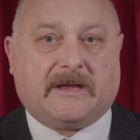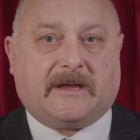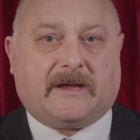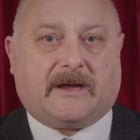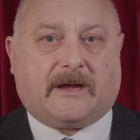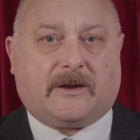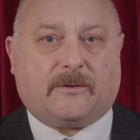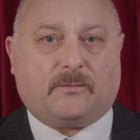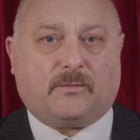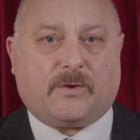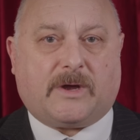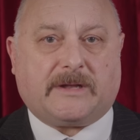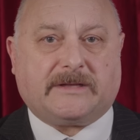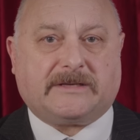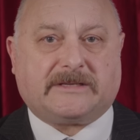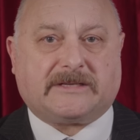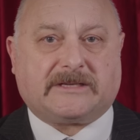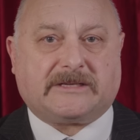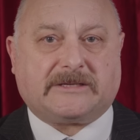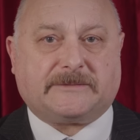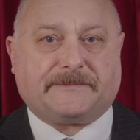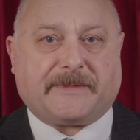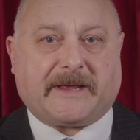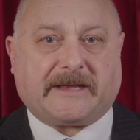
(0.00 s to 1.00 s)
And one
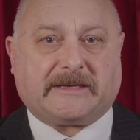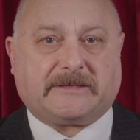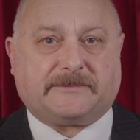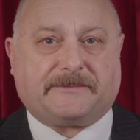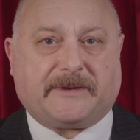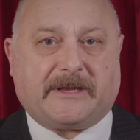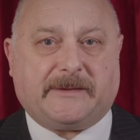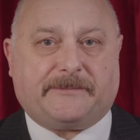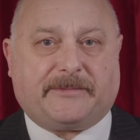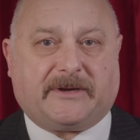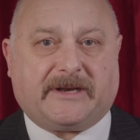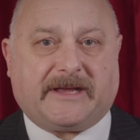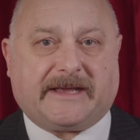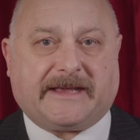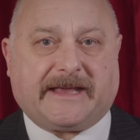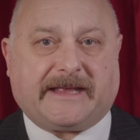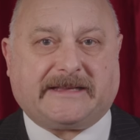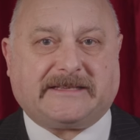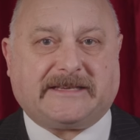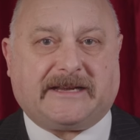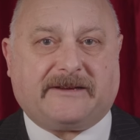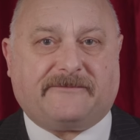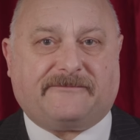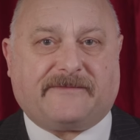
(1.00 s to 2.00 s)
suspects people are
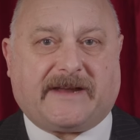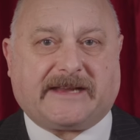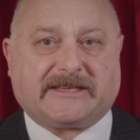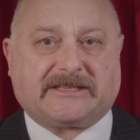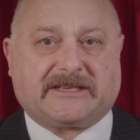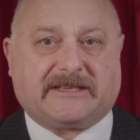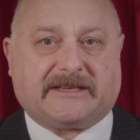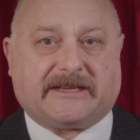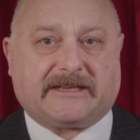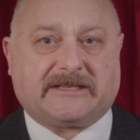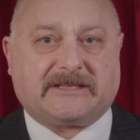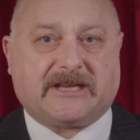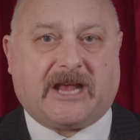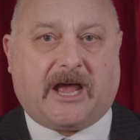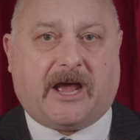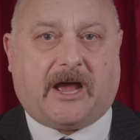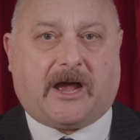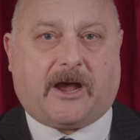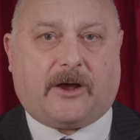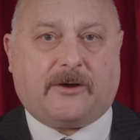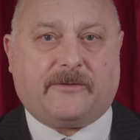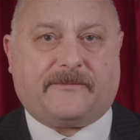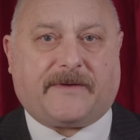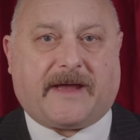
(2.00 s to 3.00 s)
getting restless
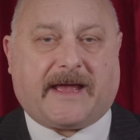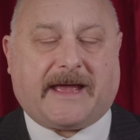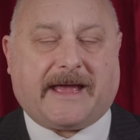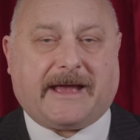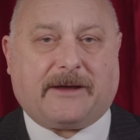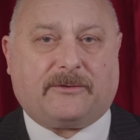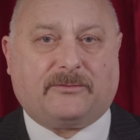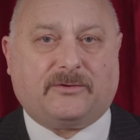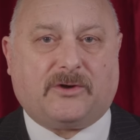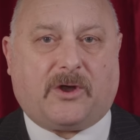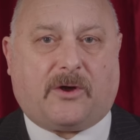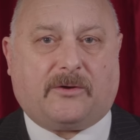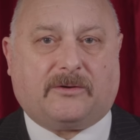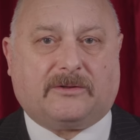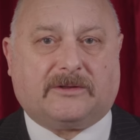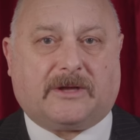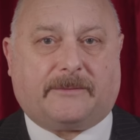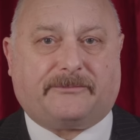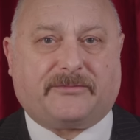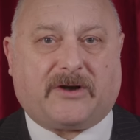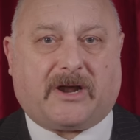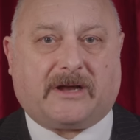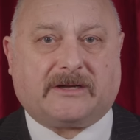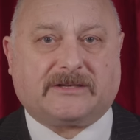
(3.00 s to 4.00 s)
over how long the
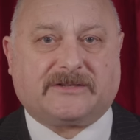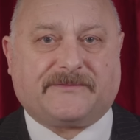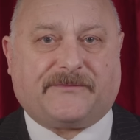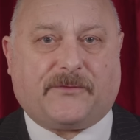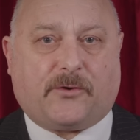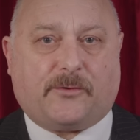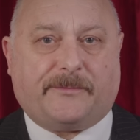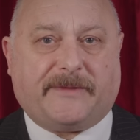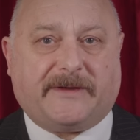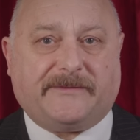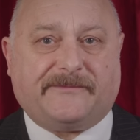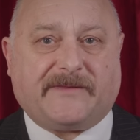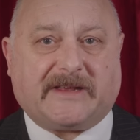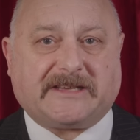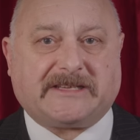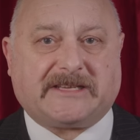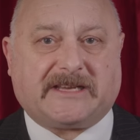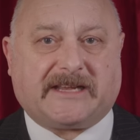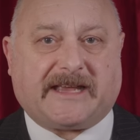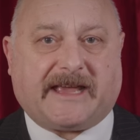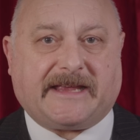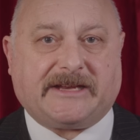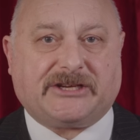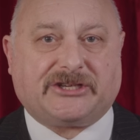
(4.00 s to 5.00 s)
Branchform
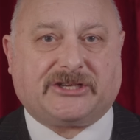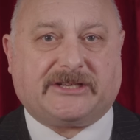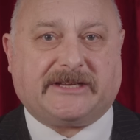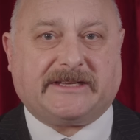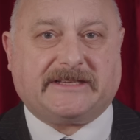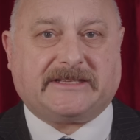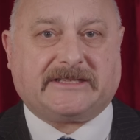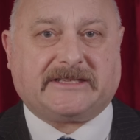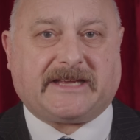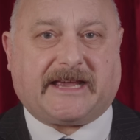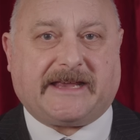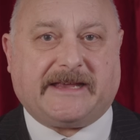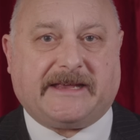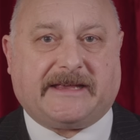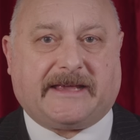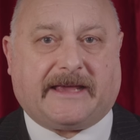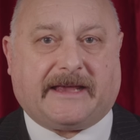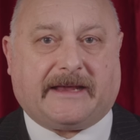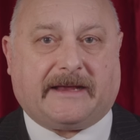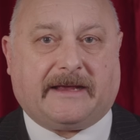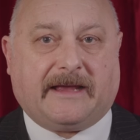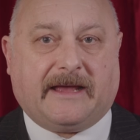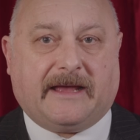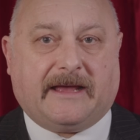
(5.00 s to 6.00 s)
investigation is taking